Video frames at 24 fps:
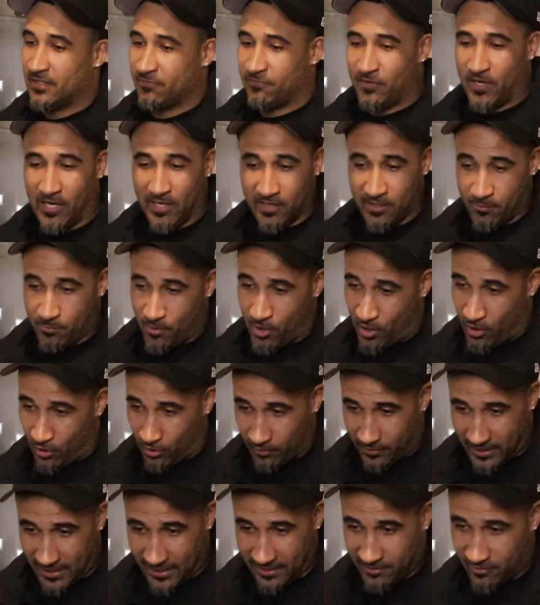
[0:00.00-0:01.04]
followed him
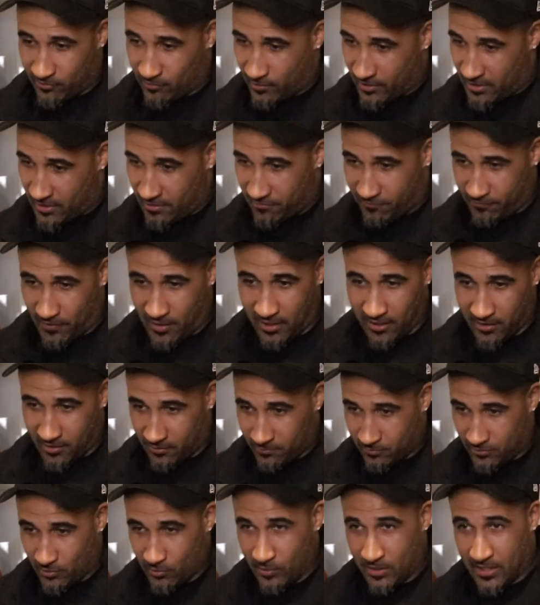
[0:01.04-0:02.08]
all ninth grade, followed
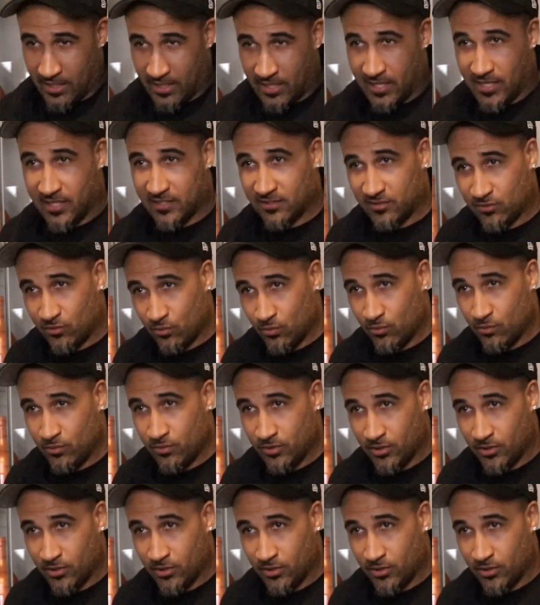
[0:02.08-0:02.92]
him throughout high school.